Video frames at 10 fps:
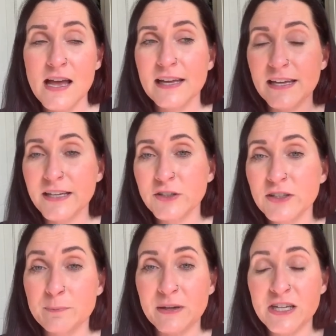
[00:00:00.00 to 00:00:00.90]

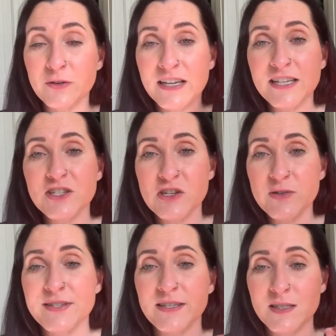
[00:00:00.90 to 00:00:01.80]
But you need to
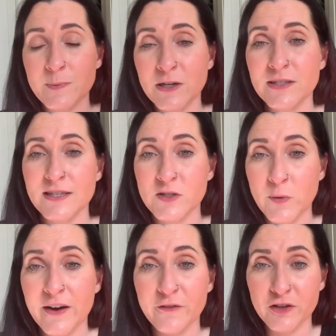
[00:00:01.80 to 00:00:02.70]
choose the experience that's
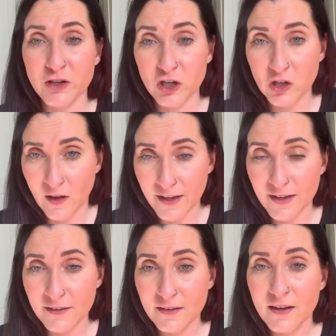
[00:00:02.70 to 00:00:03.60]
right for your
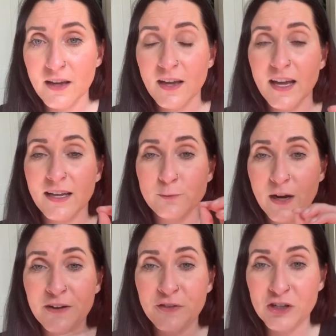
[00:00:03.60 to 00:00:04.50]
client and
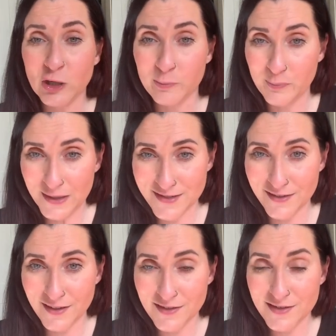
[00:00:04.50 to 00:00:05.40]
right for your
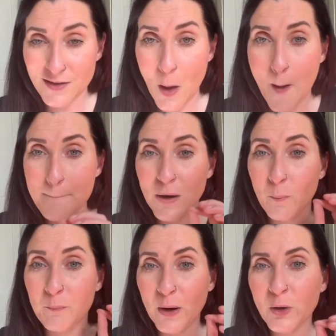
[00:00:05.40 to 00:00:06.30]
business.
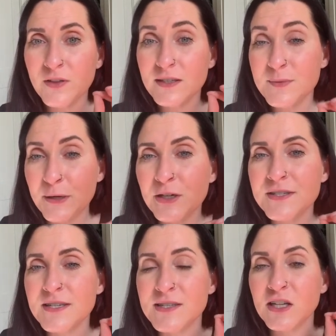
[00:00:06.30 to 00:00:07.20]
But both
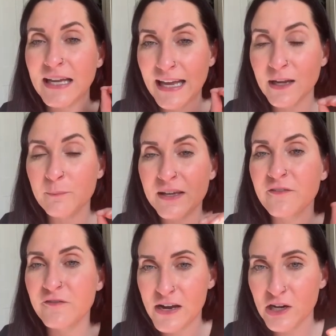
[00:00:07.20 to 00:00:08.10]
experiences can be
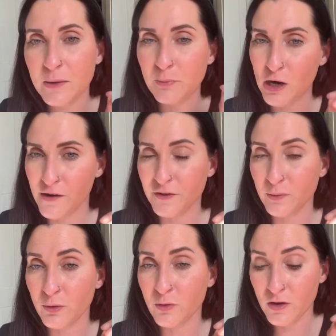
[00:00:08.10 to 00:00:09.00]
very
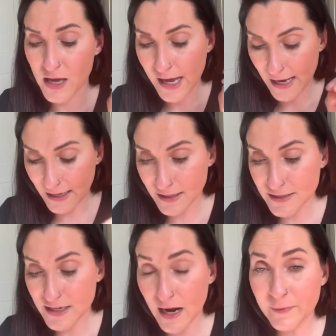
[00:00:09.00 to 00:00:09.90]
profitable.
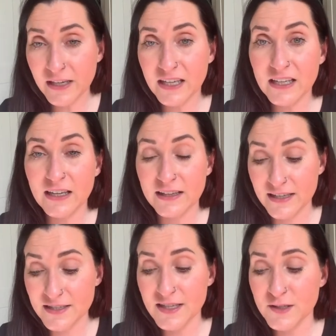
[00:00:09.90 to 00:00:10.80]
And I mean,
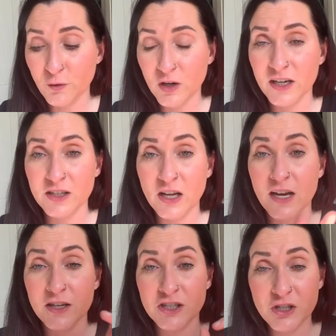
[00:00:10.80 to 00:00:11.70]
this is for
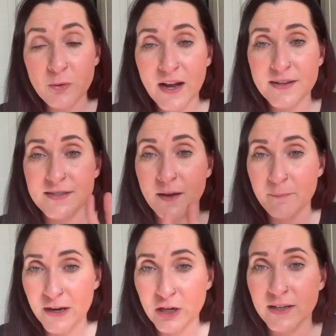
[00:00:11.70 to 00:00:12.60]
a US
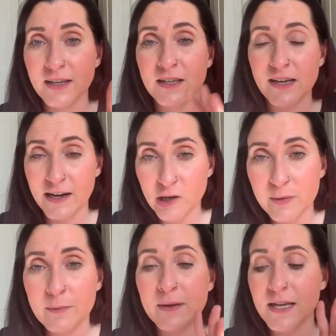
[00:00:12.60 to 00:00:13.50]
American
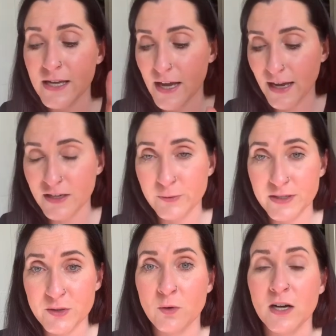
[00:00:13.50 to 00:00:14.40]
Airbnb and
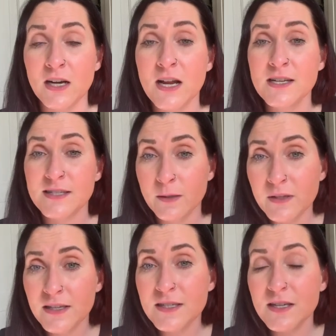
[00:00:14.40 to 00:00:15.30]
resort. Some of
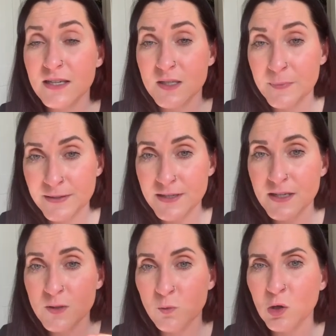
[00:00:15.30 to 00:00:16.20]
these
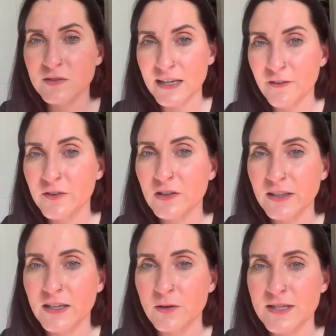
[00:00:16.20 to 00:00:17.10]
expenses will
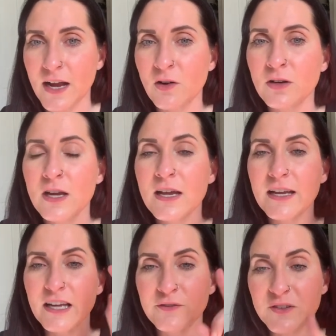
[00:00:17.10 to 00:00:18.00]
definitely go down
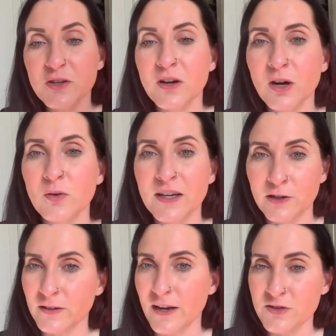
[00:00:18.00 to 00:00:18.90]
if you go
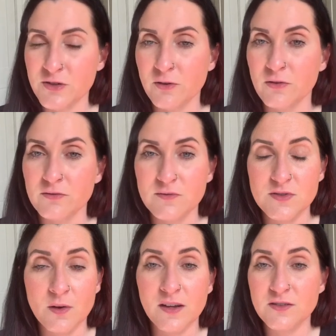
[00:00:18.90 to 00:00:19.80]
international.
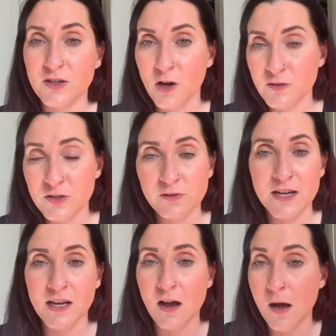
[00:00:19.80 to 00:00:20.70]
So like to Costa
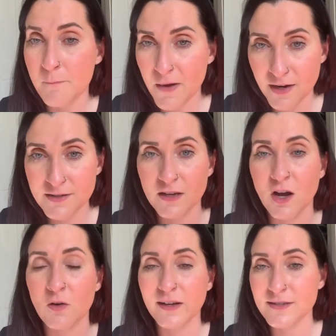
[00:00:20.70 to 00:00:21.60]
Rica,
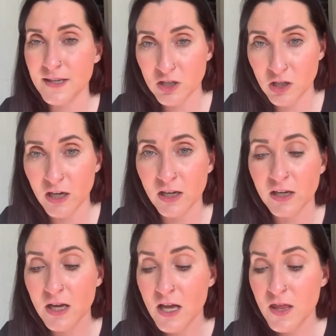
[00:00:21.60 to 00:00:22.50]
Mexico, etc.,
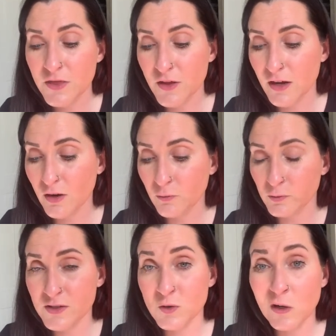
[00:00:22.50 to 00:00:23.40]
the
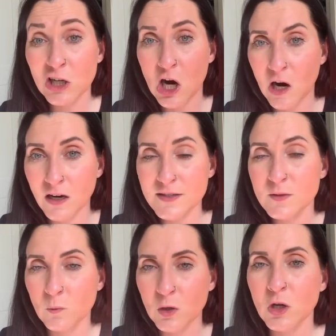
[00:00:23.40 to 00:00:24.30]
resort costs
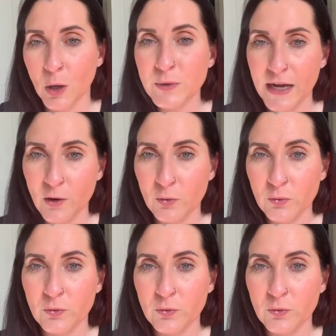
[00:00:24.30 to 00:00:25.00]
will go down.